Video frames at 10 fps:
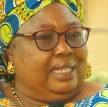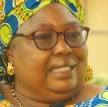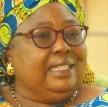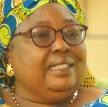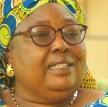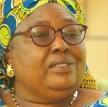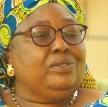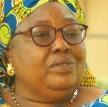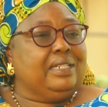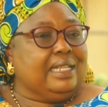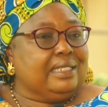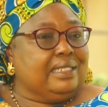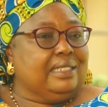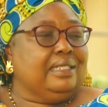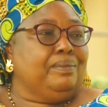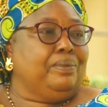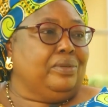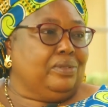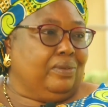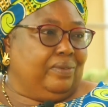And then they showed us the
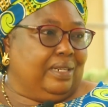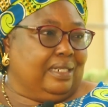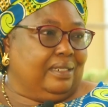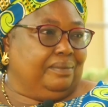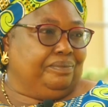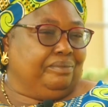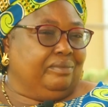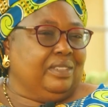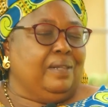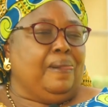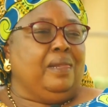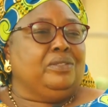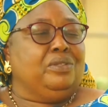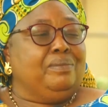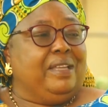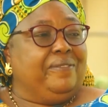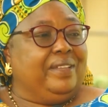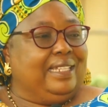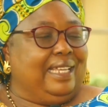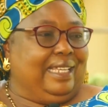plot of land. So my
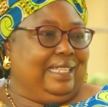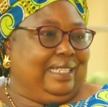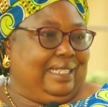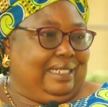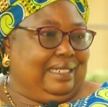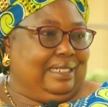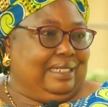father again